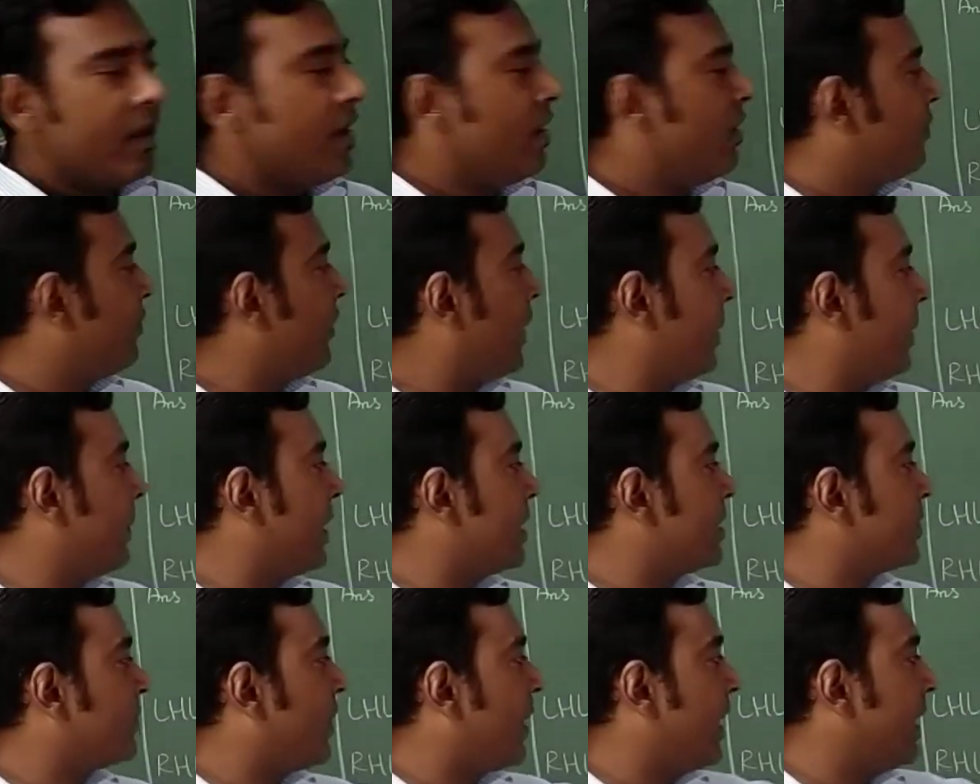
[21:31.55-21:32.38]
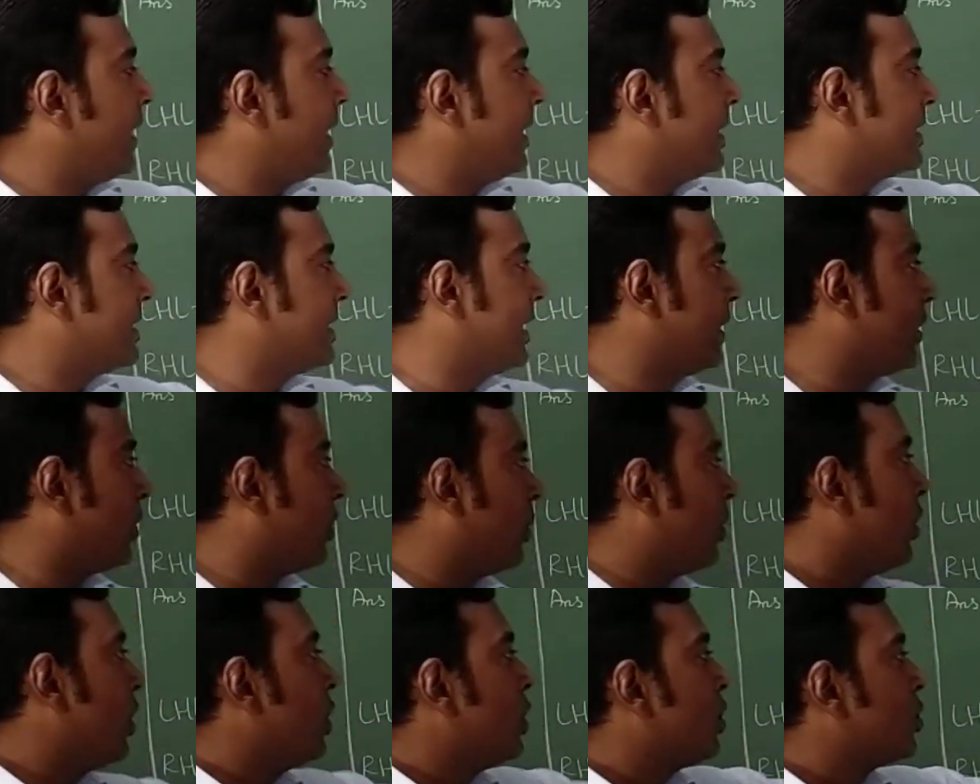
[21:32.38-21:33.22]
5 minus 5 is
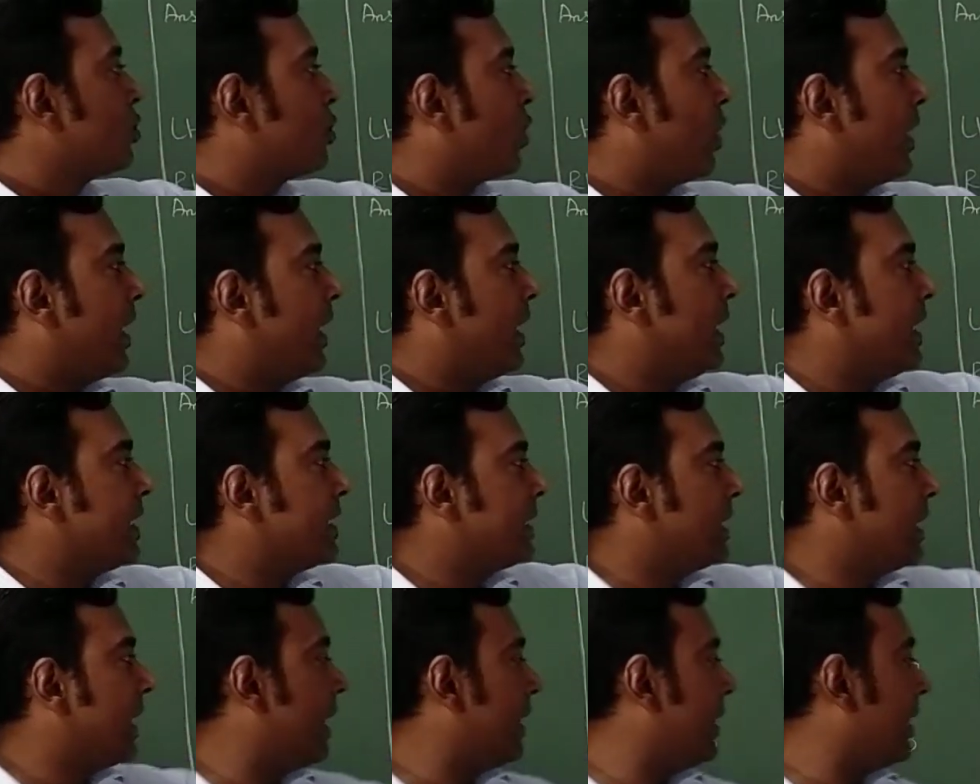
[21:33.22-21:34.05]
0. So LHL